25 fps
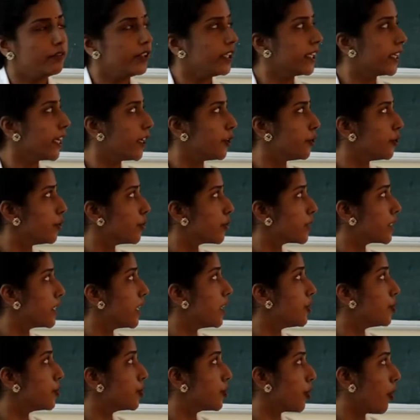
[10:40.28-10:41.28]
can use
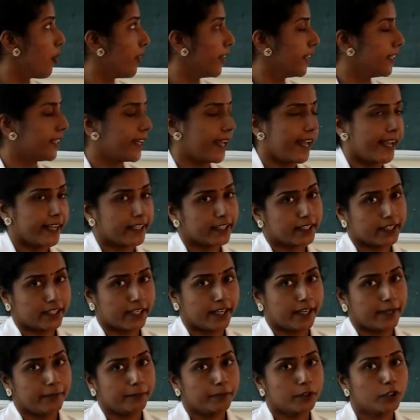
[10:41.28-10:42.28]
the joint
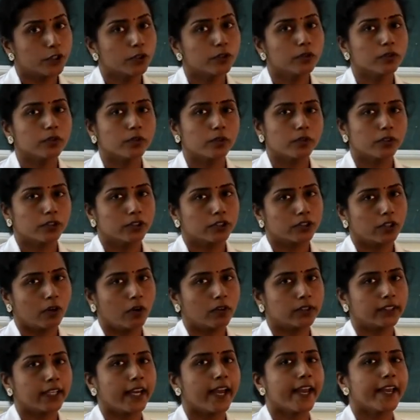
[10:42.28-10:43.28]
X-ray to
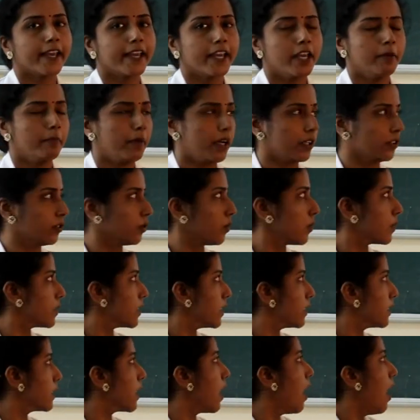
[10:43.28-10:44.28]
show the
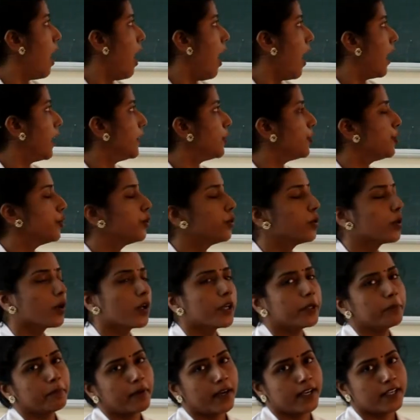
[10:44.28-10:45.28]
hemarthrosis and
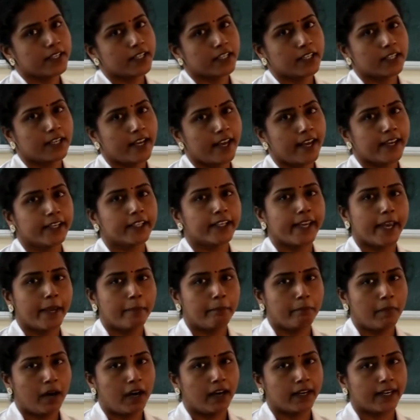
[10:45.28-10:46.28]
neuroimaging like
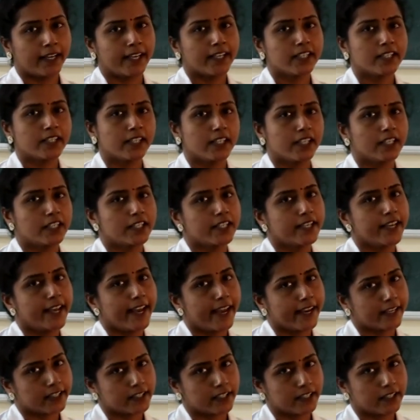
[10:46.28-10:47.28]
MRI, CT,
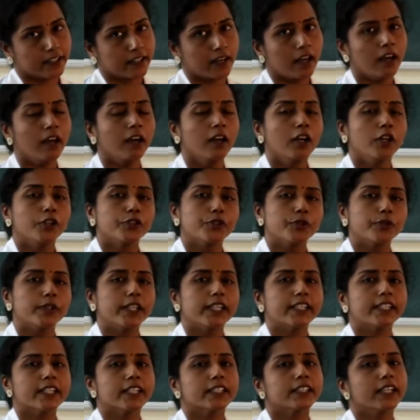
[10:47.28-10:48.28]
etc. to
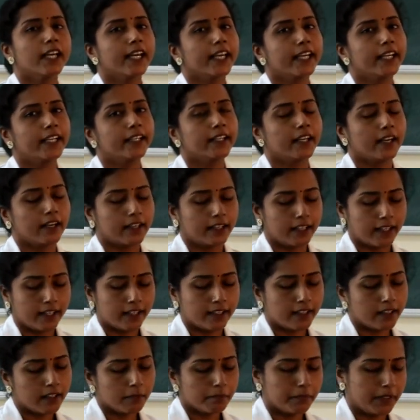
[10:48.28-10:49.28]
detect the
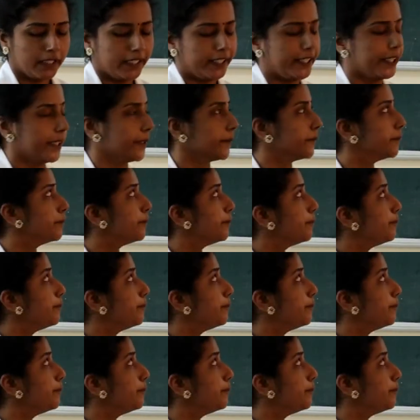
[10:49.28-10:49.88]
intracranial bleeding.